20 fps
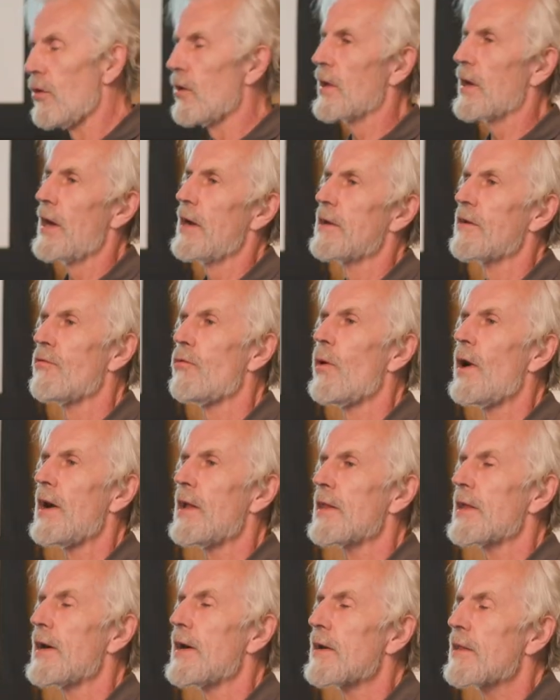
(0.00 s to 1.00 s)
all kind of
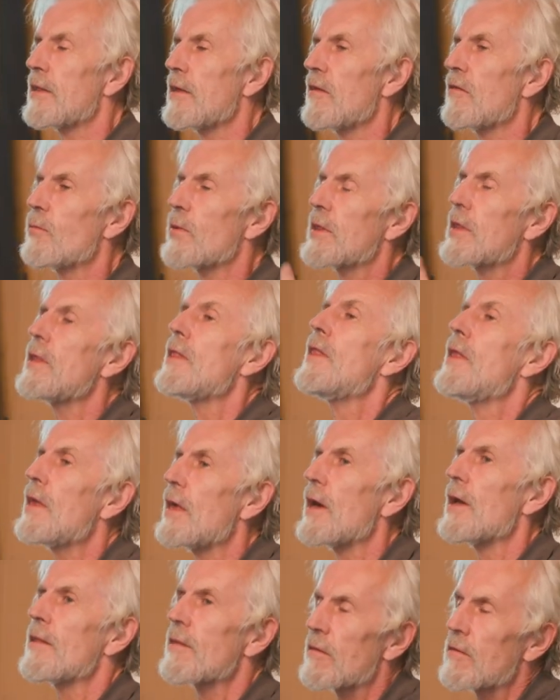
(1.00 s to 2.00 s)
wild ideas, but in
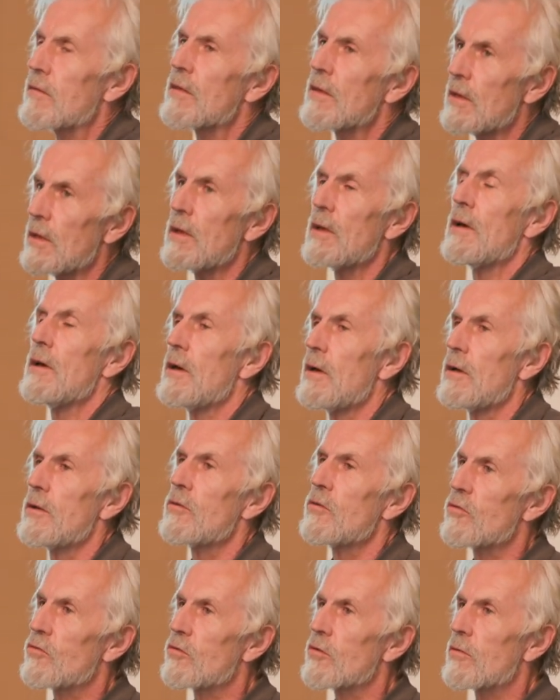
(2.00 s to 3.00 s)
the end,
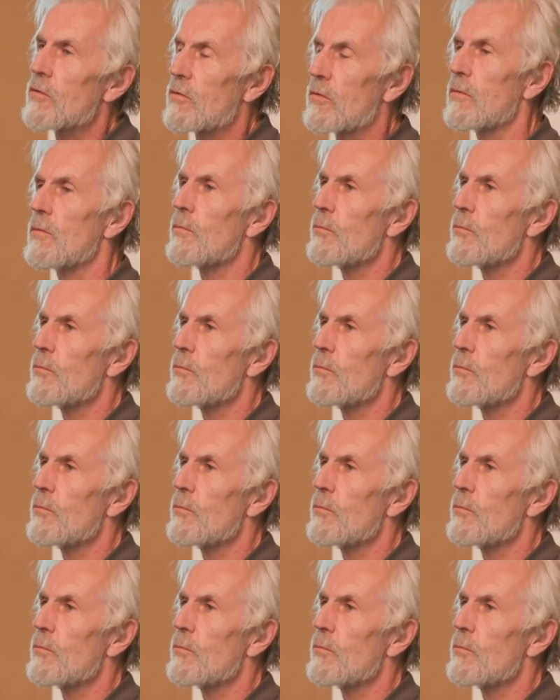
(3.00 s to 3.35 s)
you should